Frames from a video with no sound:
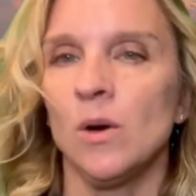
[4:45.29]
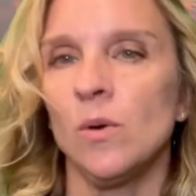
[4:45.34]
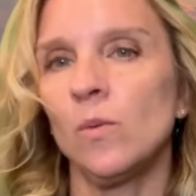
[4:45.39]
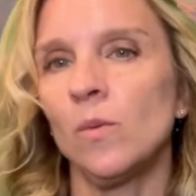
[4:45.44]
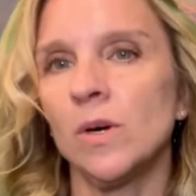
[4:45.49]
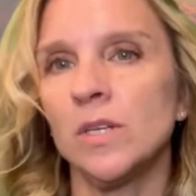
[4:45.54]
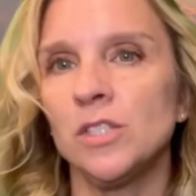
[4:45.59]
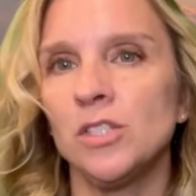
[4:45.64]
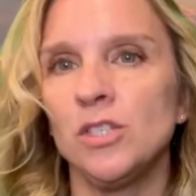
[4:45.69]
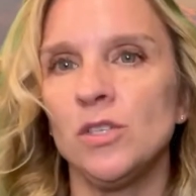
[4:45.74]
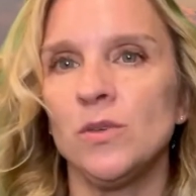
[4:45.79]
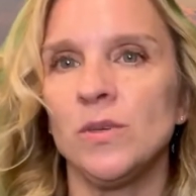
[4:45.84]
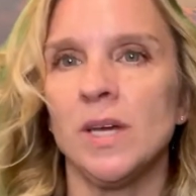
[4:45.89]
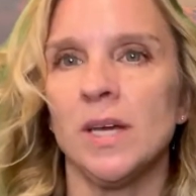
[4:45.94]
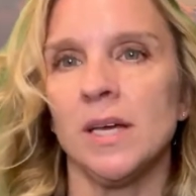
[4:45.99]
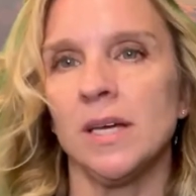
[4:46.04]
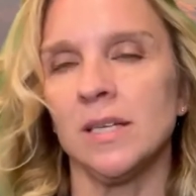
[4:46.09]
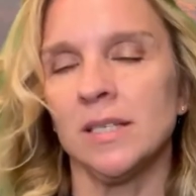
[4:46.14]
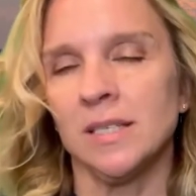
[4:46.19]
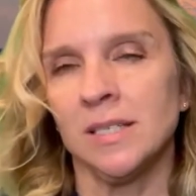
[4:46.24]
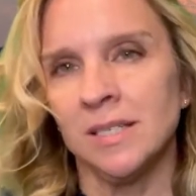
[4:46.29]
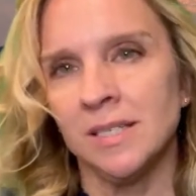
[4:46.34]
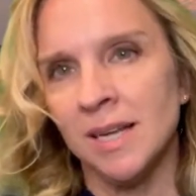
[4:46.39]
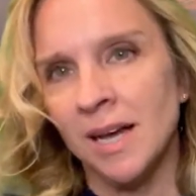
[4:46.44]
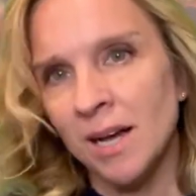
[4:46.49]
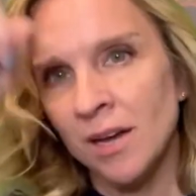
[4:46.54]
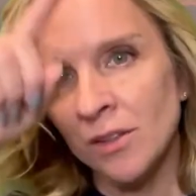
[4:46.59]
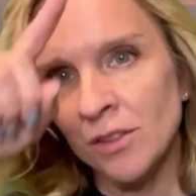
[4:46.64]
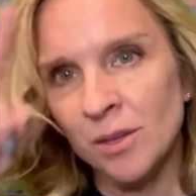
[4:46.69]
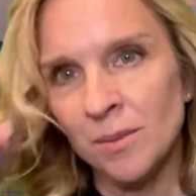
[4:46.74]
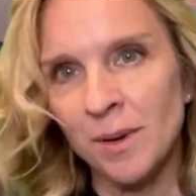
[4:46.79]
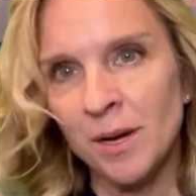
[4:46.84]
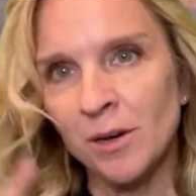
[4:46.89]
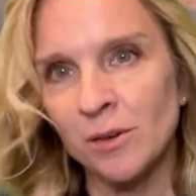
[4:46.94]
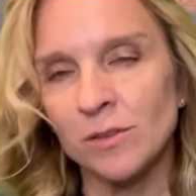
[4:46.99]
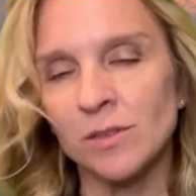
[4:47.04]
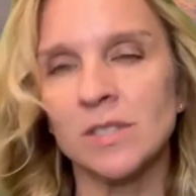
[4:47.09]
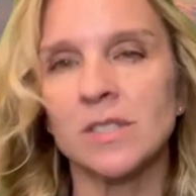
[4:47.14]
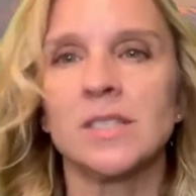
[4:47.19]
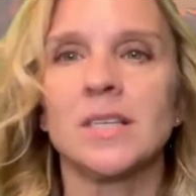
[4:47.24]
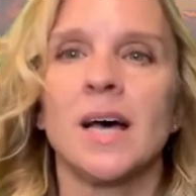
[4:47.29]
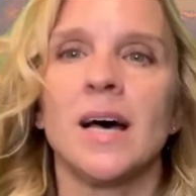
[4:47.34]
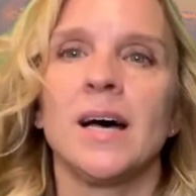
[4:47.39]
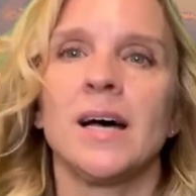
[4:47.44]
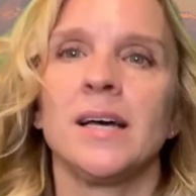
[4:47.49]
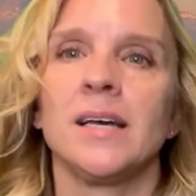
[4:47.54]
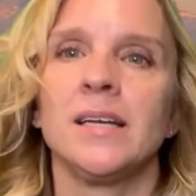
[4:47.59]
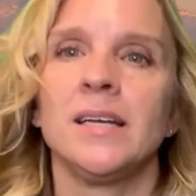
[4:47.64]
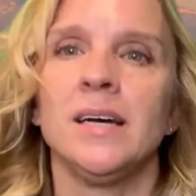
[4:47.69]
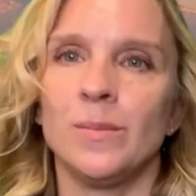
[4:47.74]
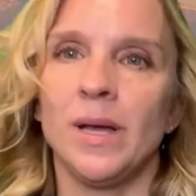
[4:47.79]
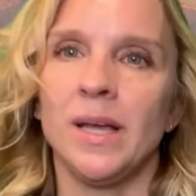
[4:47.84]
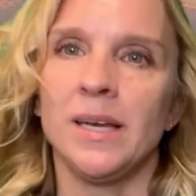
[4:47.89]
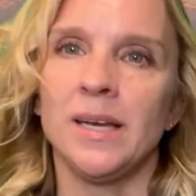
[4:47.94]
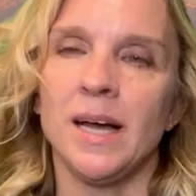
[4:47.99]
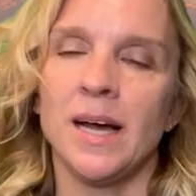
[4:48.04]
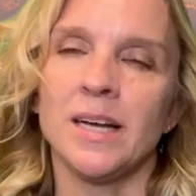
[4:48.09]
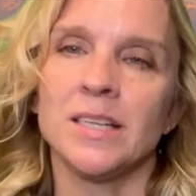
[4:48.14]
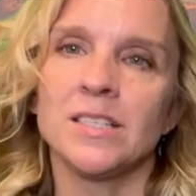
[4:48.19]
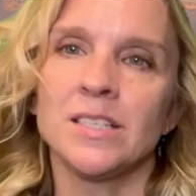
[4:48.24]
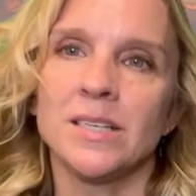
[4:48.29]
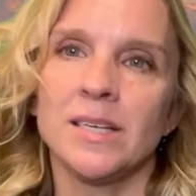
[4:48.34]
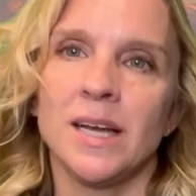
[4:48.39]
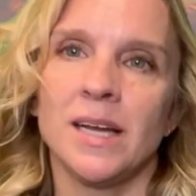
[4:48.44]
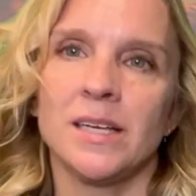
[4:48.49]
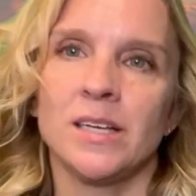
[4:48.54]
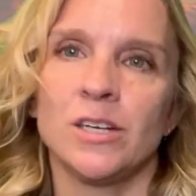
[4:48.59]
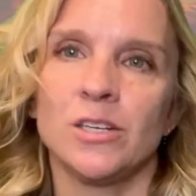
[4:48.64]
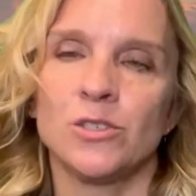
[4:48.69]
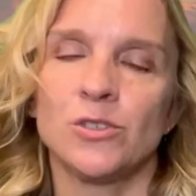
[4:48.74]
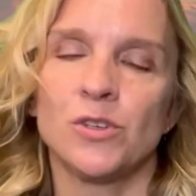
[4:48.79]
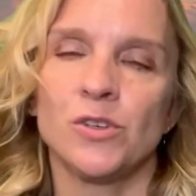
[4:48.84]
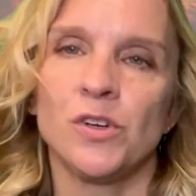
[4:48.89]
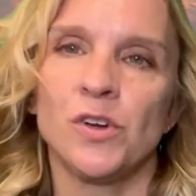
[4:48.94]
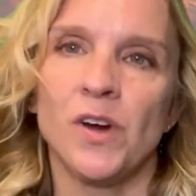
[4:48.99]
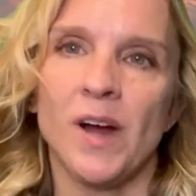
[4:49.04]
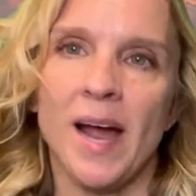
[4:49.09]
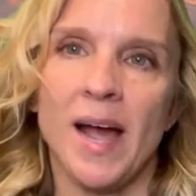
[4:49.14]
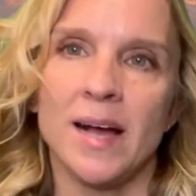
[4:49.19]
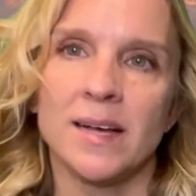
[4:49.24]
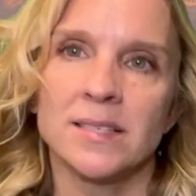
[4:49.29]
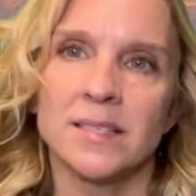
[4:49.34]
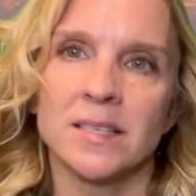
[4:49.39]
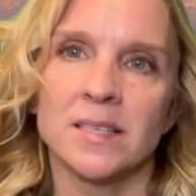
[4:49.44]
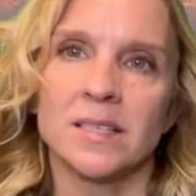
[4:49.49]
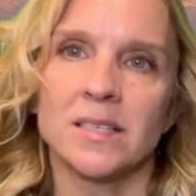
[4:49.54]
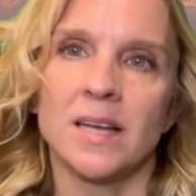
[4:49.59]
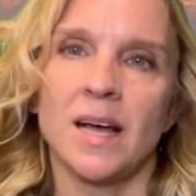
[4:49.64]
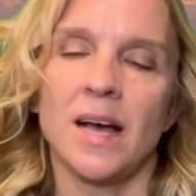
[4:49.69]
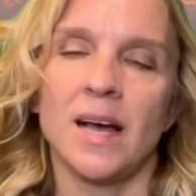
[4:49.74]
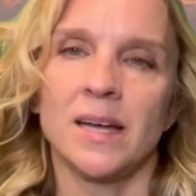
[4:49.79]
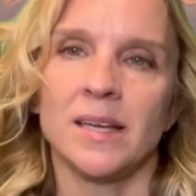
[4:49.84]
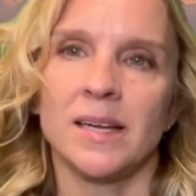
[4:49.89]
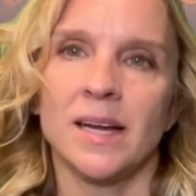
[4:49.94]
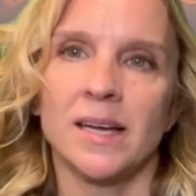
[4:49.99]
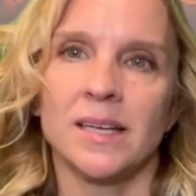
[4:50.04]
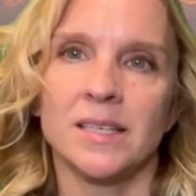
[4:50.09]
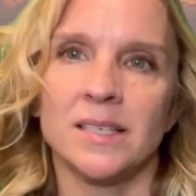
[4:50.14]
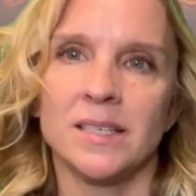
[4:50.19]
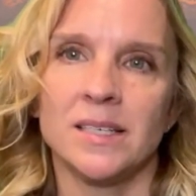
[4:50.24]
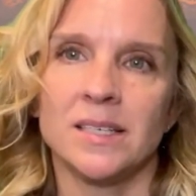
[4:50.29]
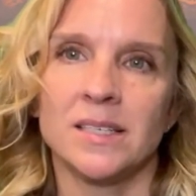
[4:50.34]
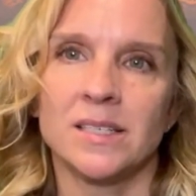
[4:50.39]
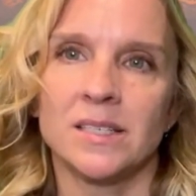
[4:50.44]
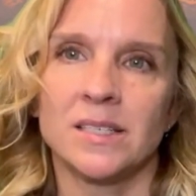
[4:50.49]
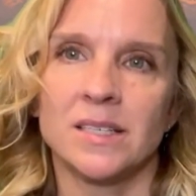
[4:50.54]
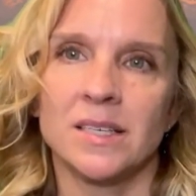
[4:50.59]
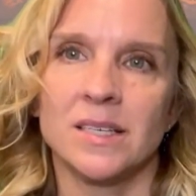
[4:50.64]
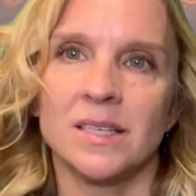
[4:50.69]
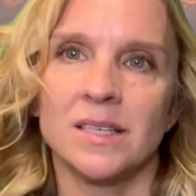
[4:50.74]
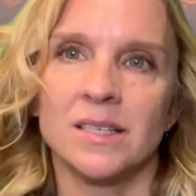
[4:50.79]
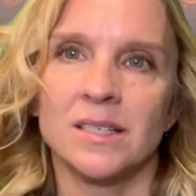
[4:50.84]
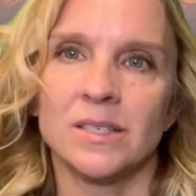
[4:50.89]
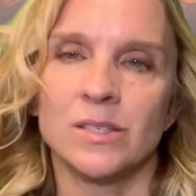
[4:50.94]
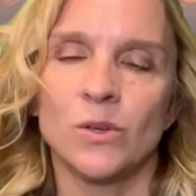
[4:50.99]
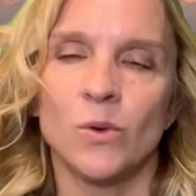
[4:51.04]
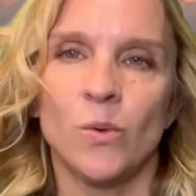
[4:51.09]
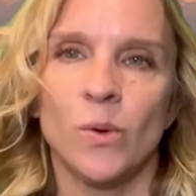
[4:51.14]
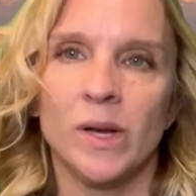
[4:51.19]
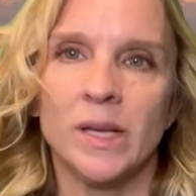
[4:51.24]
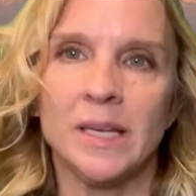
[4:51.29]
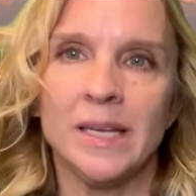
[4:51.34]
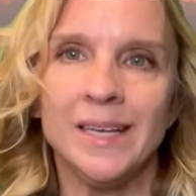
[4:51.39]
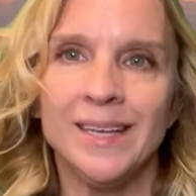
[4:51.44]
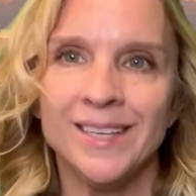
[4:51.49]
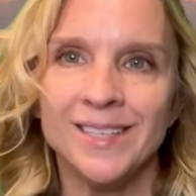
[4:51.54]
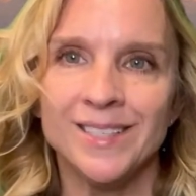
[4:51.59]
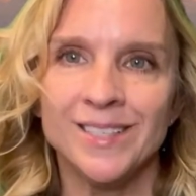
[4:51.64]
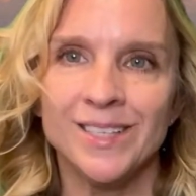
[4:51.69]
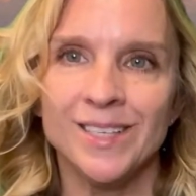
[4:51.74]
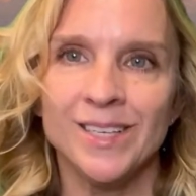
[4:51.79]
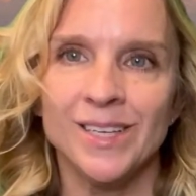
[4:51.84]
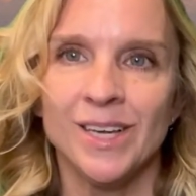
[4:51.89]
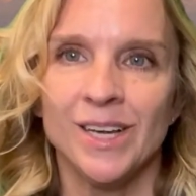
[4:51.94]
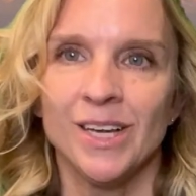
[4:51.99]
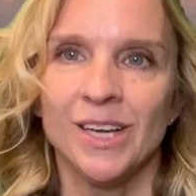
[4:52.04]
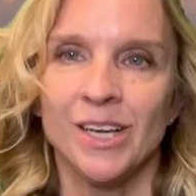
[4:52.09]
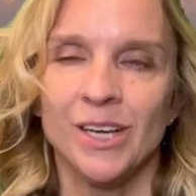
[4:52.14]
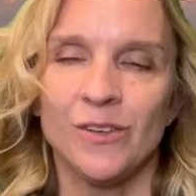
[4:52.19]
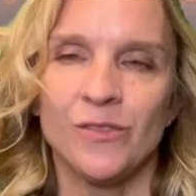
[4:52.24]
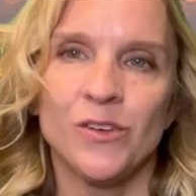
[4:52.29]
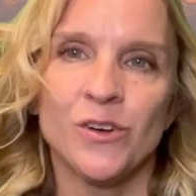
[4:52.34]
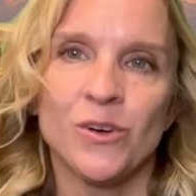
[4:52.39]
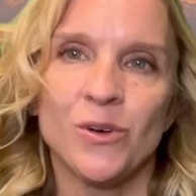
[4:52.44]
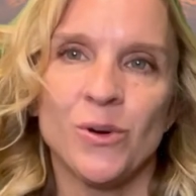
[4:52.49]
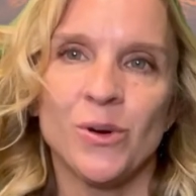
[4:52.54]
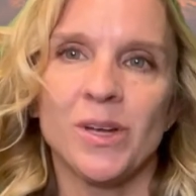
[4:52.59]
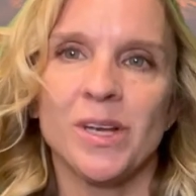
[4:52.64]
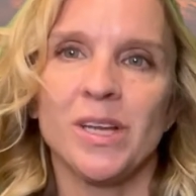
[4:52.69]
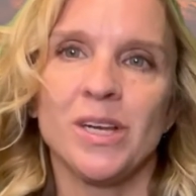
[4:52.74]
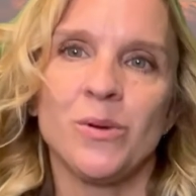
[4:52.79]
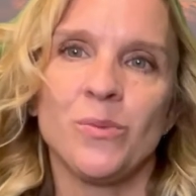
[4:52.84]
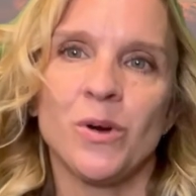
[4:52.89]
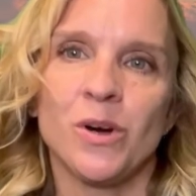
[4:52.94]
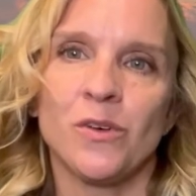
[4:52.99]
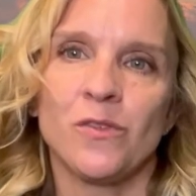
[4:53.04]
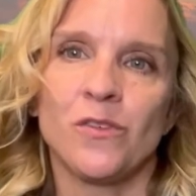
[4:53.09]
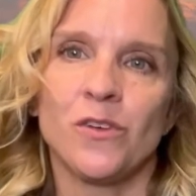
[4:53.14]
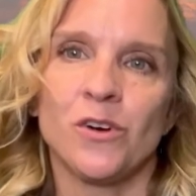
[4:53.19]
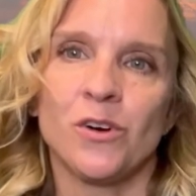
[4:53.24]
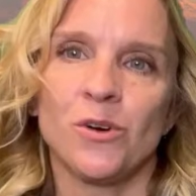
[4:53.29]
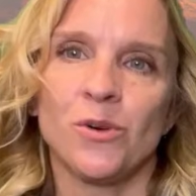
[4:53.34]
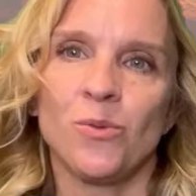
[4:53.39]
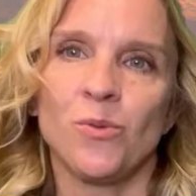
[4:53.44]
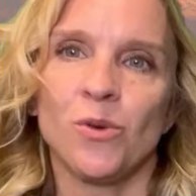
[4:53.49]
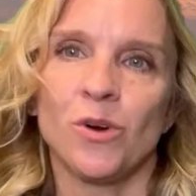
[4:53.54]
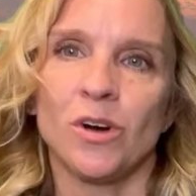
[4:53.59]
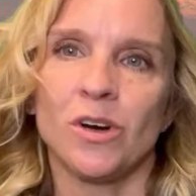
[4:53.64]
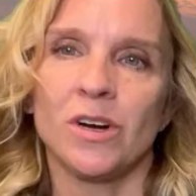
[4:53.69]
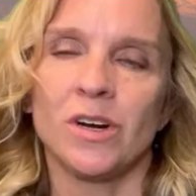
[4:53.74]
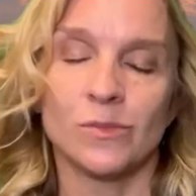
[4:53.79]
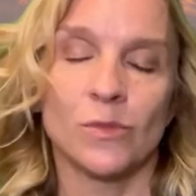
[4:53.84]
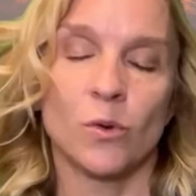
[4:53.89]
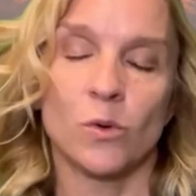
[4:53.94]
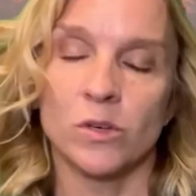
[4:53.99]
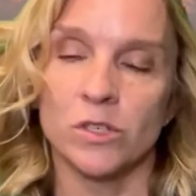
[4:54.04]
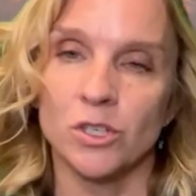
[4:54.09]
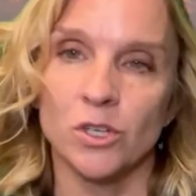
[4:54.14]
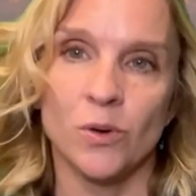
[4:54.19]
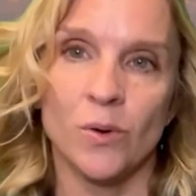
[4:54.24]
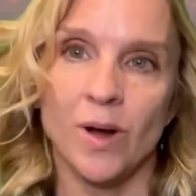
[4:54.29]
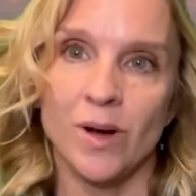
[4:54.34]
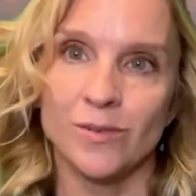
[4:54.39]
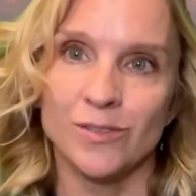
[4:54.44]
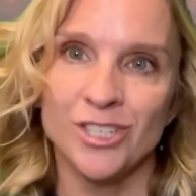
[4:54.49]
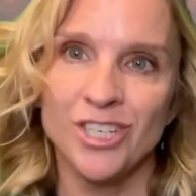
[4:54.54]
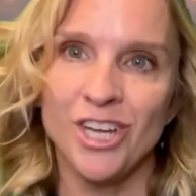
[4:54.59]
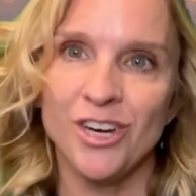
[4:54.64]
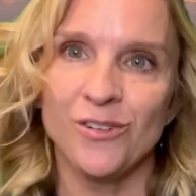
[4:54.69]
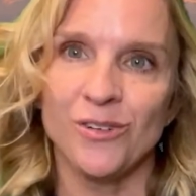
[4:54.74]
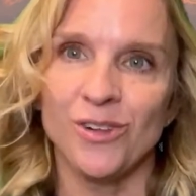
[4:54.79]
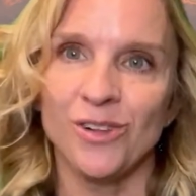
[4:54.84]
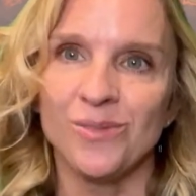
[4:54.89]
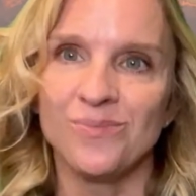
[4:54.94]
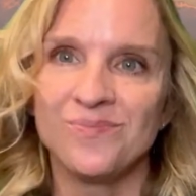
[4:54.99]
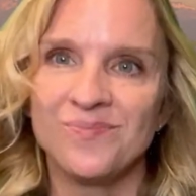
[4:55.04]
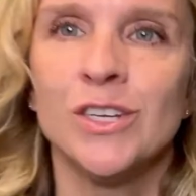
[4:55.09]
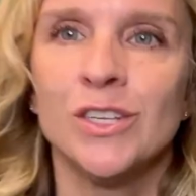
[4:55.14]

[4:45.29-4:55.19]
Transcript: once you get down the mountainside and onto 900, your access to I-90 is quite easy if you're going anywhere for work or to go out in general.